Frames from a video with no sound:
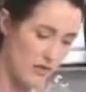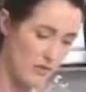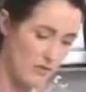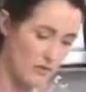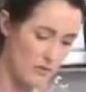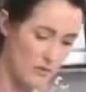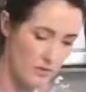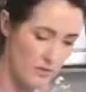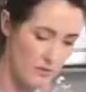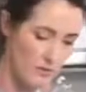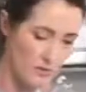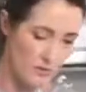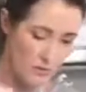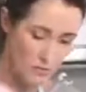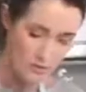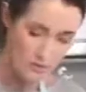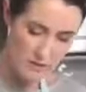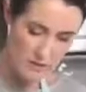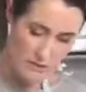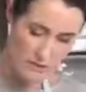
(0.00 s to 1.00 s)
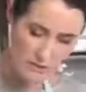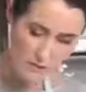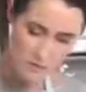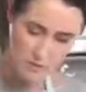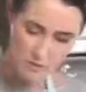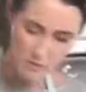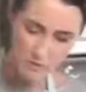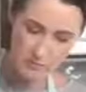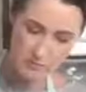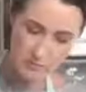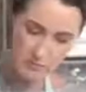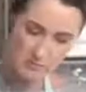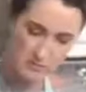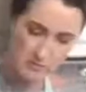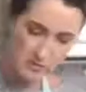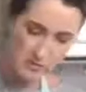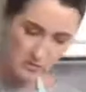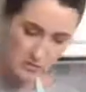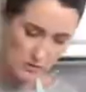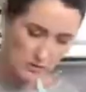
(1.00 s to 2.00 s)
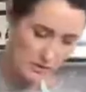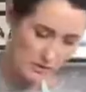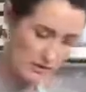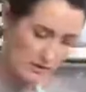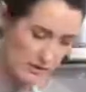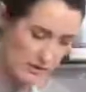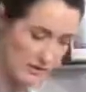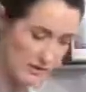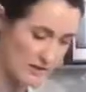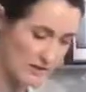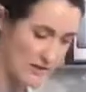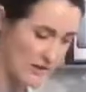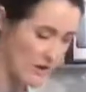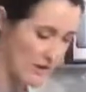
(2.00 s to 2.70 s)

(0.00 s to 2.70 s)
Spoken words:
I've got the green strips of the zucchini,